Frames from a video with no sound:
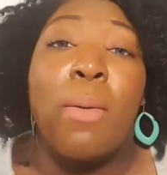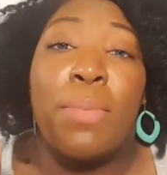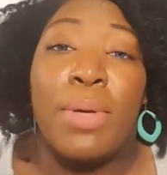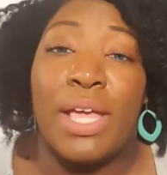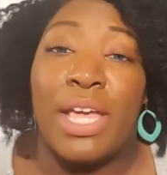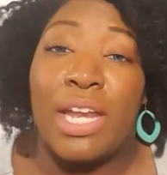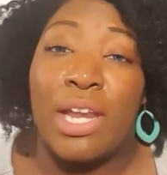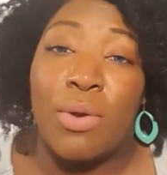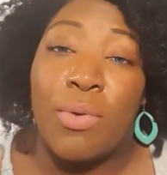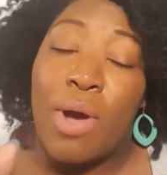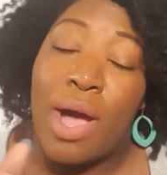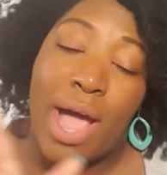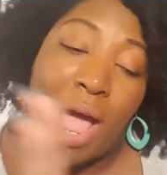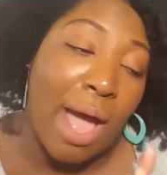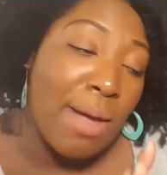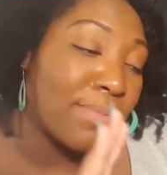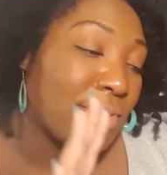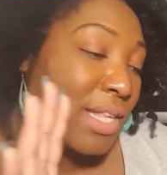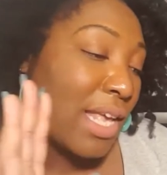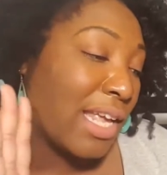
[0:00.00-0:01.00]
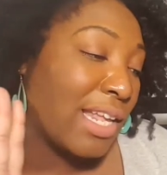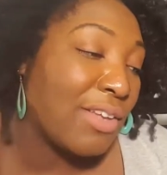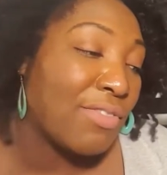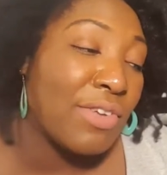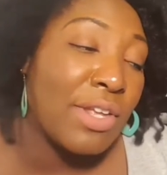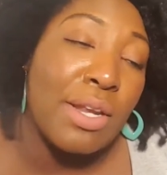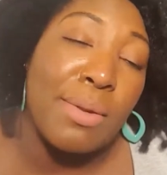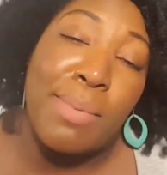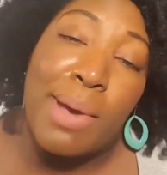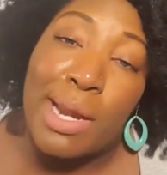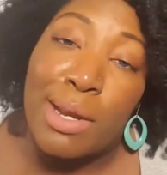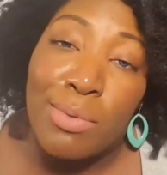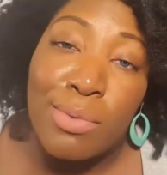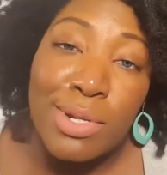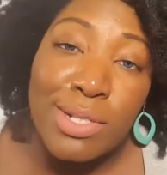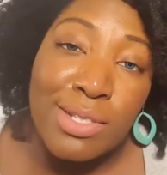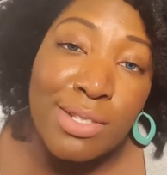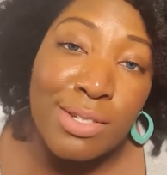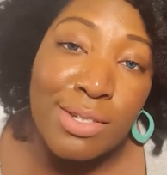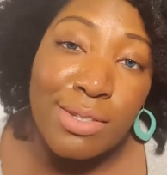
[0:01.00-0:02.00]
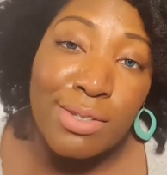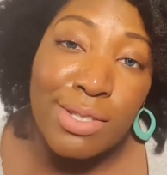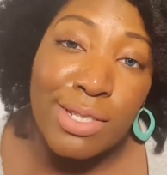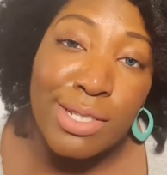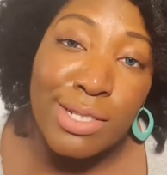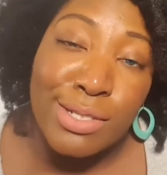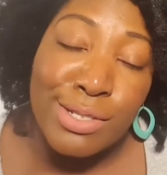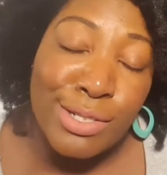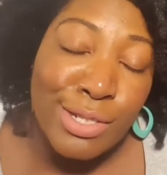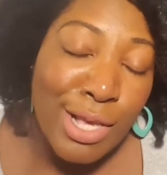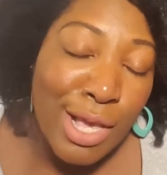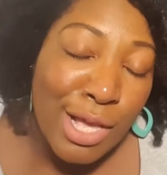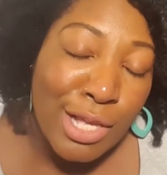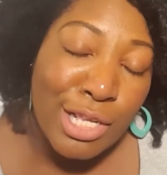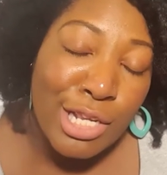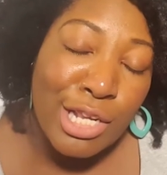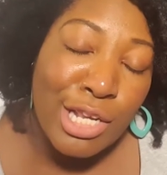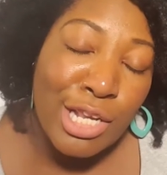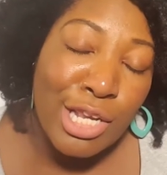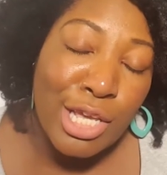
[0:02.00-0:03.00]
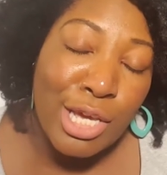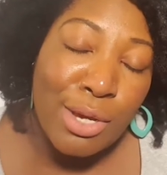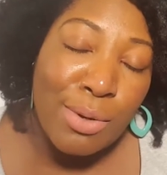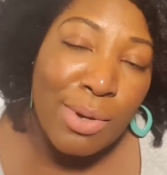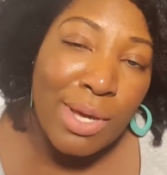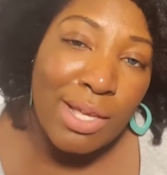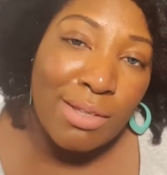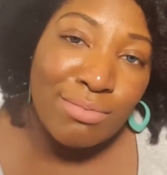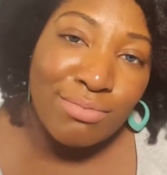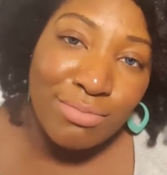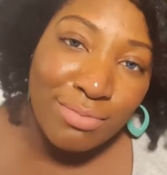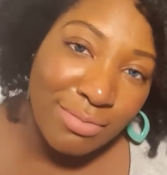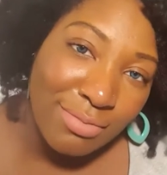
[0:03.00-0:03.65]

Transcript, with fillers: But anyway, I'm saying if anybody wants to do this, do it.